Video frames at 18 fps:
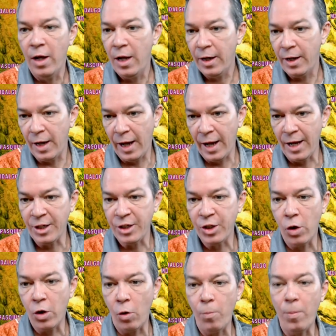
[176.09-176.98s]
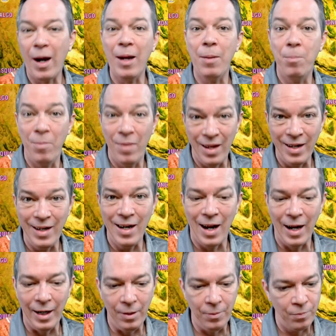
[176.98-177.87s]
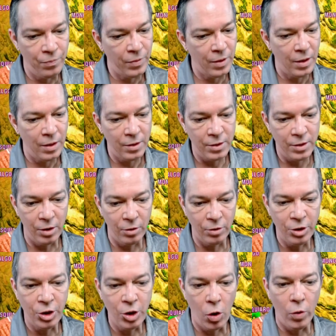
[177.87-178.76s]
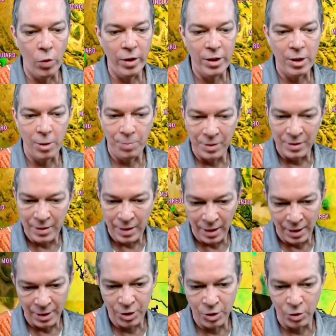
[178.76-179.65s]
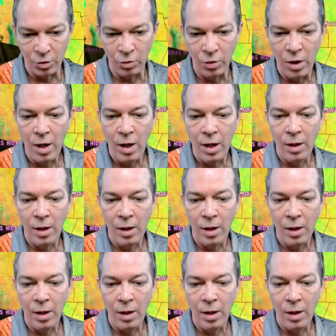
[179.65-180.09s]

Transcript: Now, as you go by midnight, still showing it's a potential